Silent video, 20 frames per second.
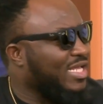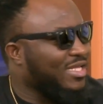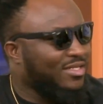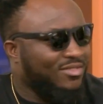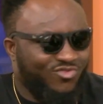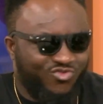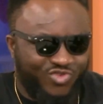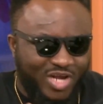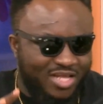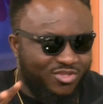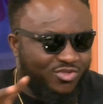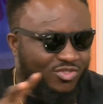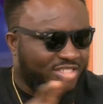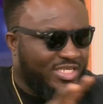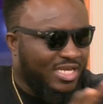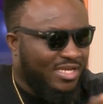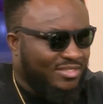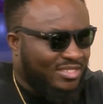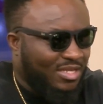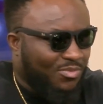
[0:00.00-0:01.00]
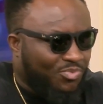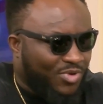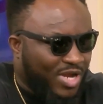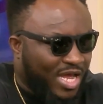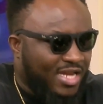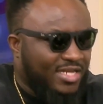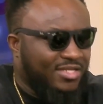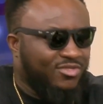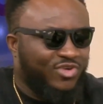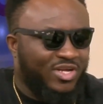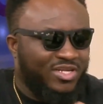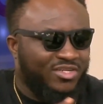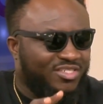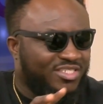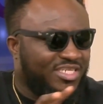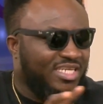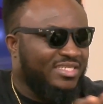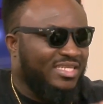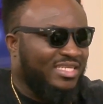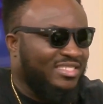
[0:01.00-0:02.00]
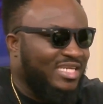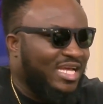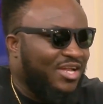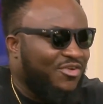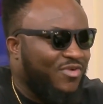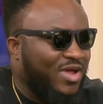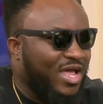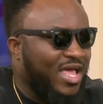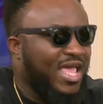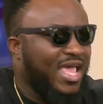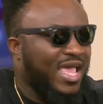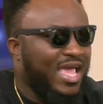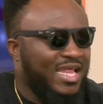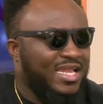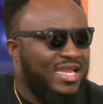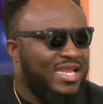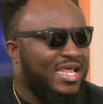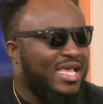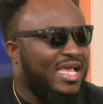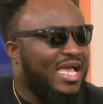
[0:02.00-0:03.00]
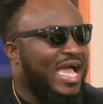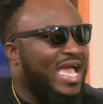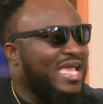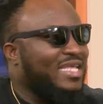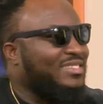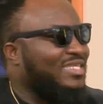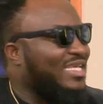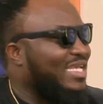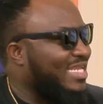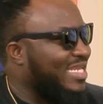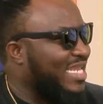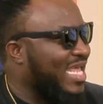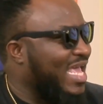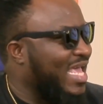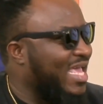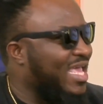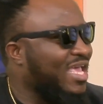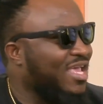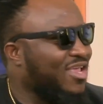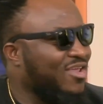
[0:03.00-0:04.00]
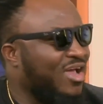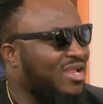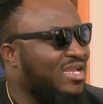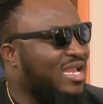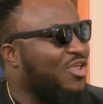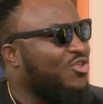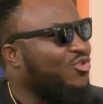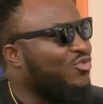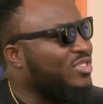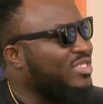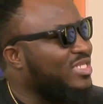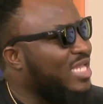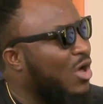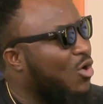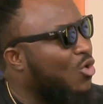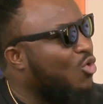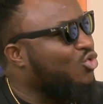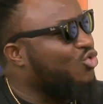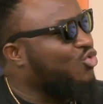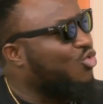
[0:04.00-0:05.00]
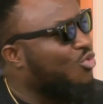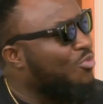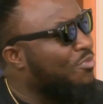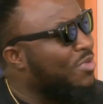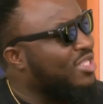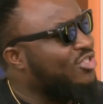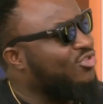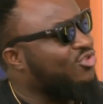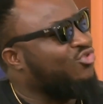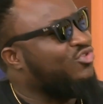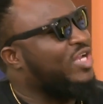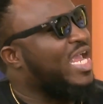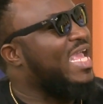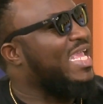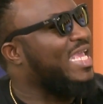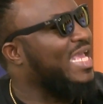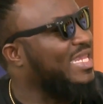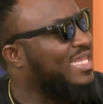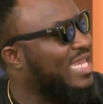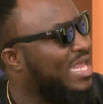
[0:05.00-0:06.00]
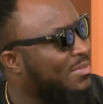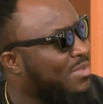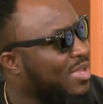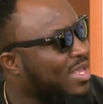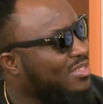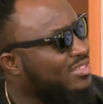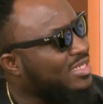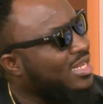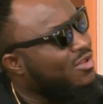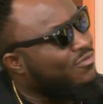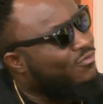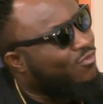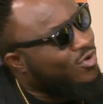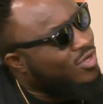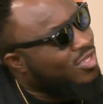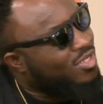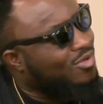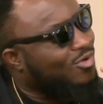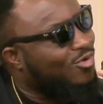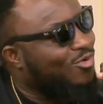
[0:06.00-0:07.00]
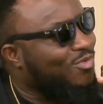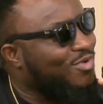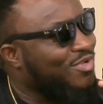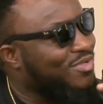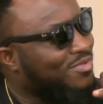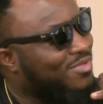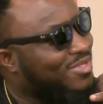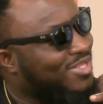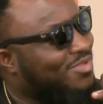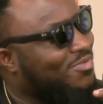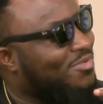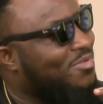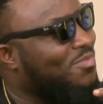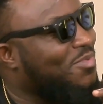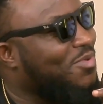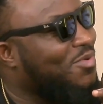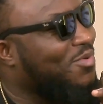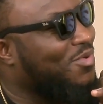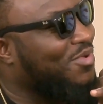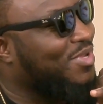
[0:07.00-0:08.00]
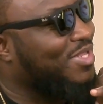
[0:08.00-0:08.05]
try to chase the brand, trying to chase the genre, and then the guys in there, you are now using their old school mates to try and get them. Charlie Foley, the